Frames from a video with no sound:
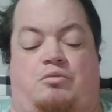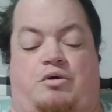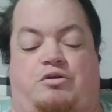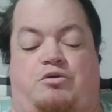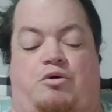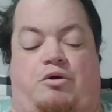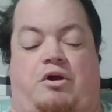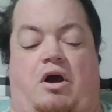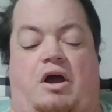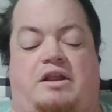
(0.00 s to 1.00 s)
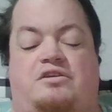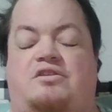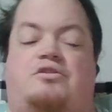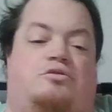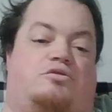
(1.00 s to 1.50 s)
where you are
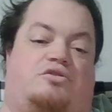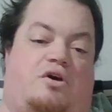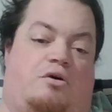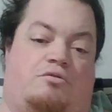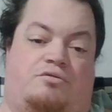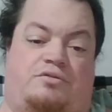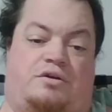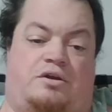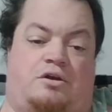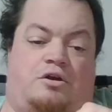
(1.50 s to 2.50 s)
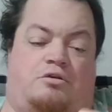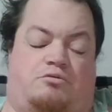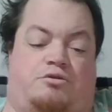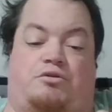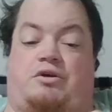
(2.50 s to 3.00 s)
kind to yourself,
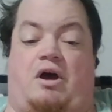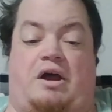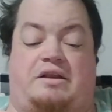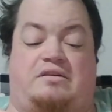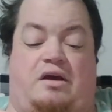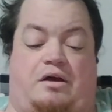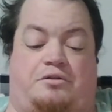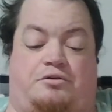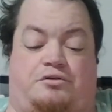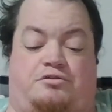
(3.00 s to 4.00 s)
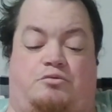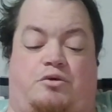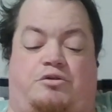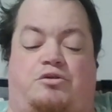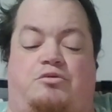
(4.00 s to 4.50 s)
where you're kind to others,
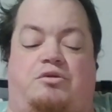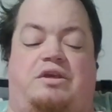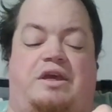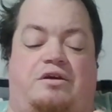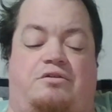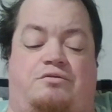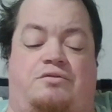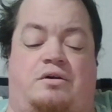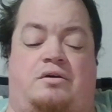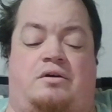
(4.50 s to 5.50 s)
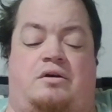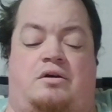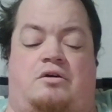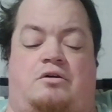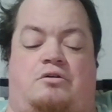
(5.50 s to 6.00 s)
where you give
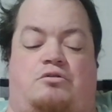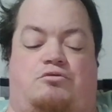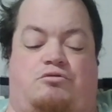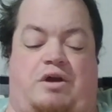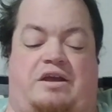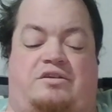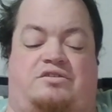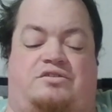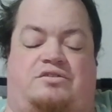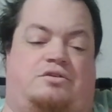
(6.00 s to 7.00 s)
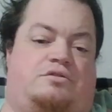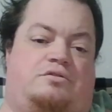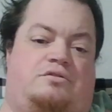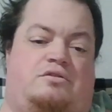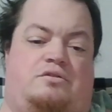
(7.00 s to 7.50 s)
grace
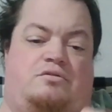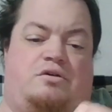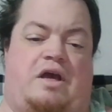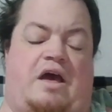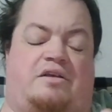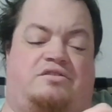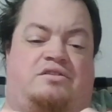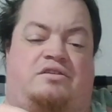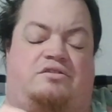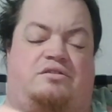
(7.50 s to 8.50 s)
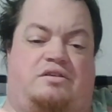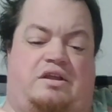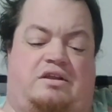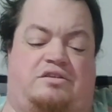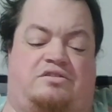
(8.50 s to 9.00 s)
as
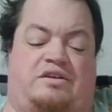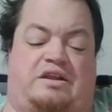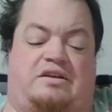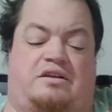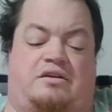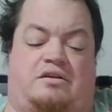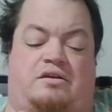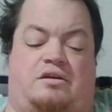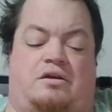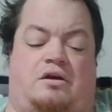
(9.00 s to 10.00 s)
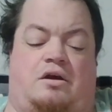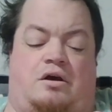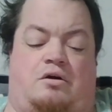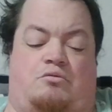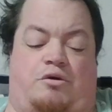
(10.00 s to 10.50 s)
it is needed
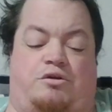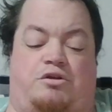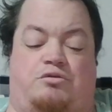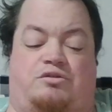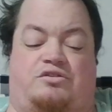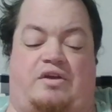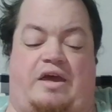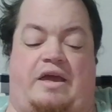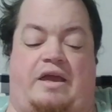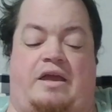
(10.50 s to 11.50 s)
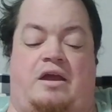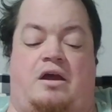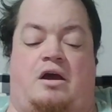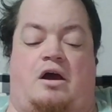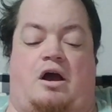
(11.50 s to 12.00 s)
where you say,
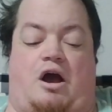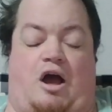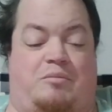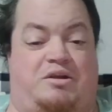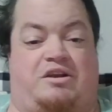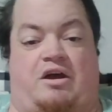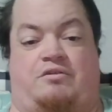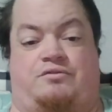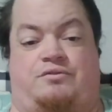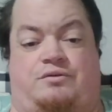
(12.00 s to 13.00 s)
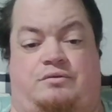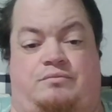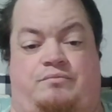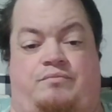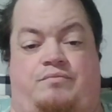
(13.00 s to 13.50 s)
I'm enough,
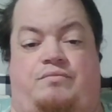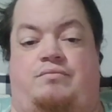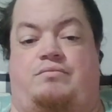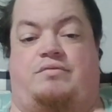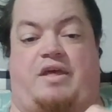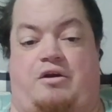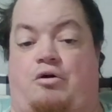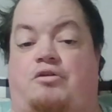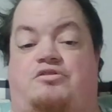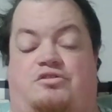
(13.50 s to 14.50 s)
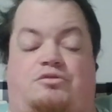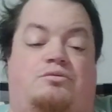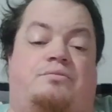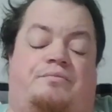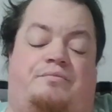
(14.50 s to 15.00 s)
they are too.